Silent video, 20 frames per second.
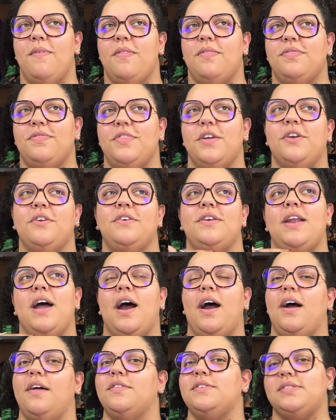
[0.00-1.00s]
they're
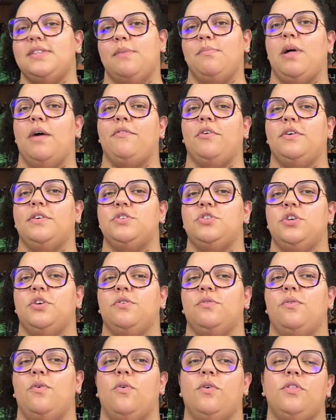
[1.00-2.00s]
not on the same level as
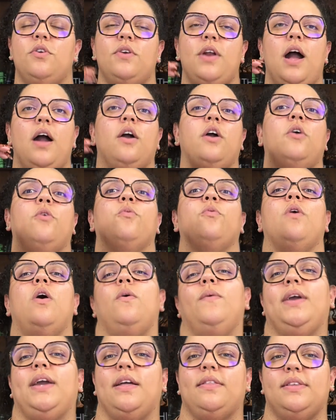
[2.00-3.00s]
you, or they're not
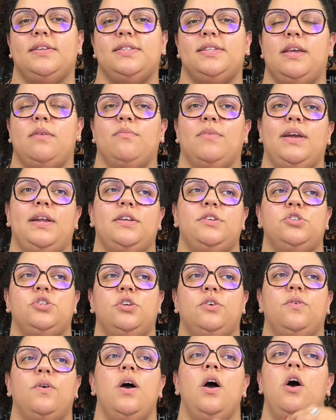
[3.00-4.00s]
growing at the same rate as
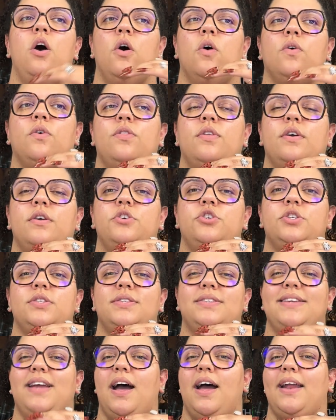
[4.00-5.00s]
you, or they're
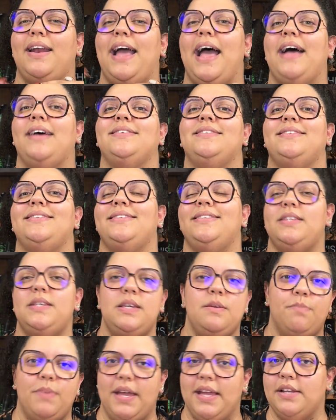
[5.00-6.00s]
just not as
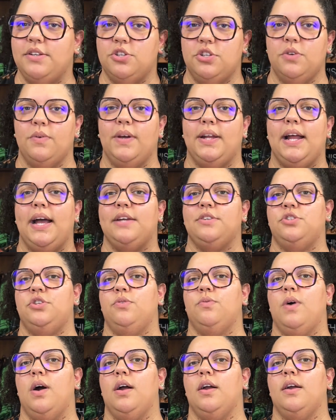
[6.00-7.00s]
deep into it as
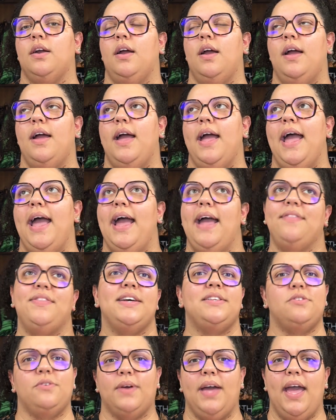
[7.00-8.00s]
you are. And
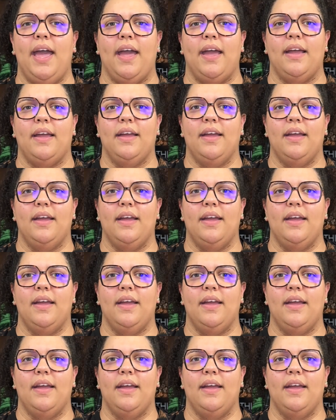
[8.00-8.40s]
that's okay.